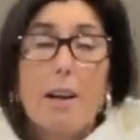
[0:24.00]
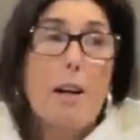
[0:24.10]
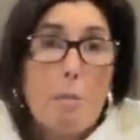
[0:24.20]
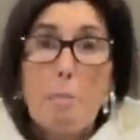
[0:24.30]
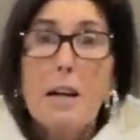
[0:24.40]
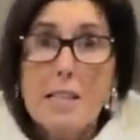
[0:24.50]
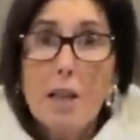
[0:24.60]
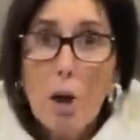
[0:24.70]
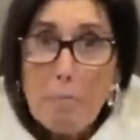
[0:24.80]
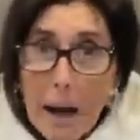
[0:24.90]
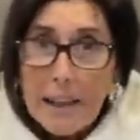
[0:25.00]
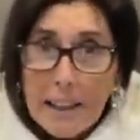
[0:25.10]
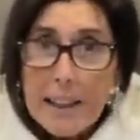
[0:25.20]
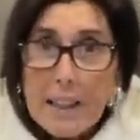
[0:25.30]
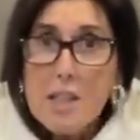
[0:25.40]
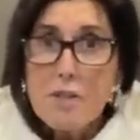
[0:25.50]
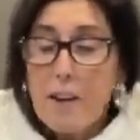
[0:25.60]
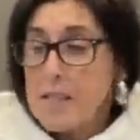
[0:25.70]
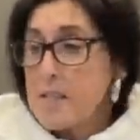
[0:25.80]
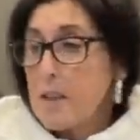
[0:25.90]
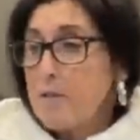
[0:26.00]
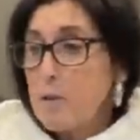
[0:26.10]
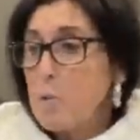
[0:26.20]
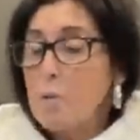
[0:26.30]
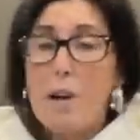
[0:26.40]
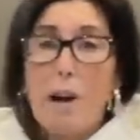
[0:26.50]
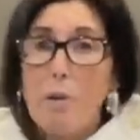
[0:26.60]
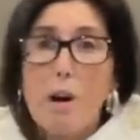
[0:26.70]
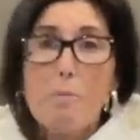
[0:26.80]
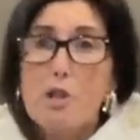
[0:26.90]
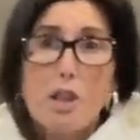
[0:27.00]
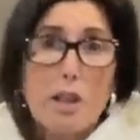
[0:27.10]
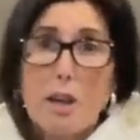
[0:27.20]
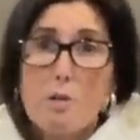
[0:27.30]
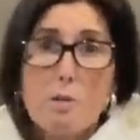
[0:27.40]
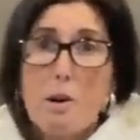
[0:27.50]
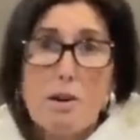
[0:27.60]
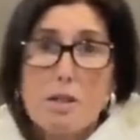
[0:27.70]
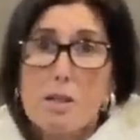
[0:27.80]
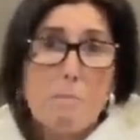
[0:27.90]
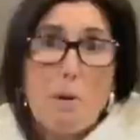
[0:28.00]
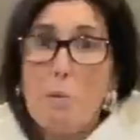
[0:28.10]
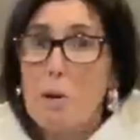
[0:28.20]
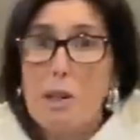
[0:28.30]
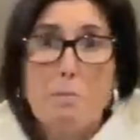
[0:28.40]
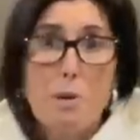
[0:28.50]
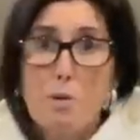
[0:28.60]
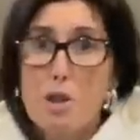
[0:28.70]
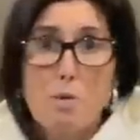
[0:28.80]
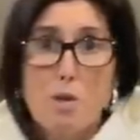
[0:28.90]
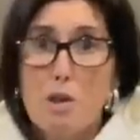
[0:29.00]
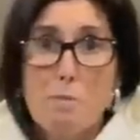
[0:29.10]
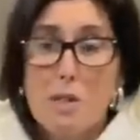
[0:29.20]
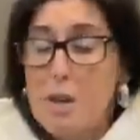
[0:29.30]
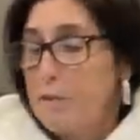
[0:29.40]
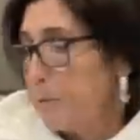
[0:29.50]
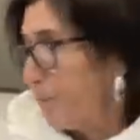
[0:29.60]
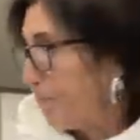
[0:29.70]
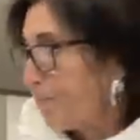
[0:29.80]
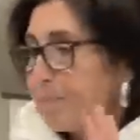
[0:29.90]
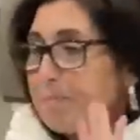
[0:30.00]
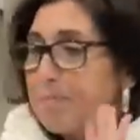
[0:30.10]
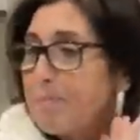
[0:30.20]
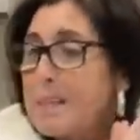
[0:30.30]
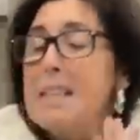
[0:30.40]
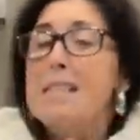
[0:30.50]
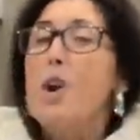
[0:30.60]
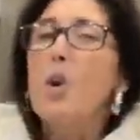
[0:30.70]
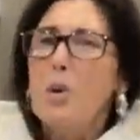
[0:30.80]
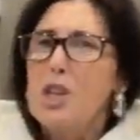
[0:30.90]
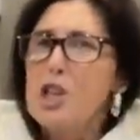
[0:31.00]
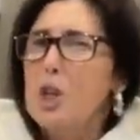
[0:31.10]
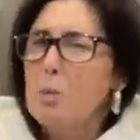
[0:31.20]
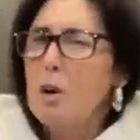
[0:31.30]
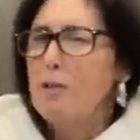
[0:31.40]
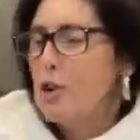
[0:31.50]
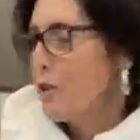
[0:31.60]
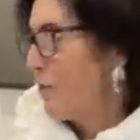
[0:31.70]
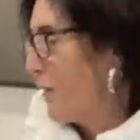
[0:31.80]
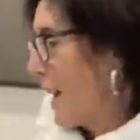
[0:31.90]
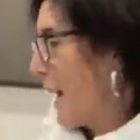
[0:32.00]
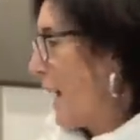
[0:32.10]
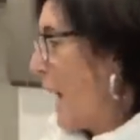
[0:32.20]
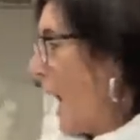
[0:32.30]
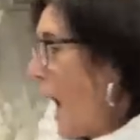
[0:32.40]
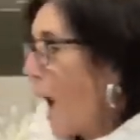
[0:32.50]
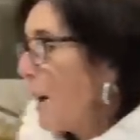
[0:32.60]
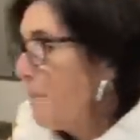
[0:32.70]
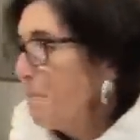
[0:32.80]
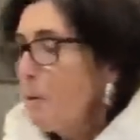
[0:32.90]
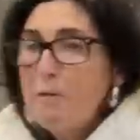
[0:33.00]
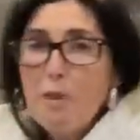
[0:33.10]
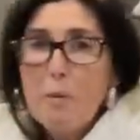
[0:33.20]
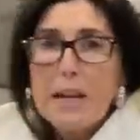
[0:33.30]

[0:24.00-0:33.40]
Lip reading: a bloody lot of money, let's face it, I thought, no, I'm just going to go to Marks's and buy one of their meal deals and do it myself. So I'll quickly show you what I've got for that. But before we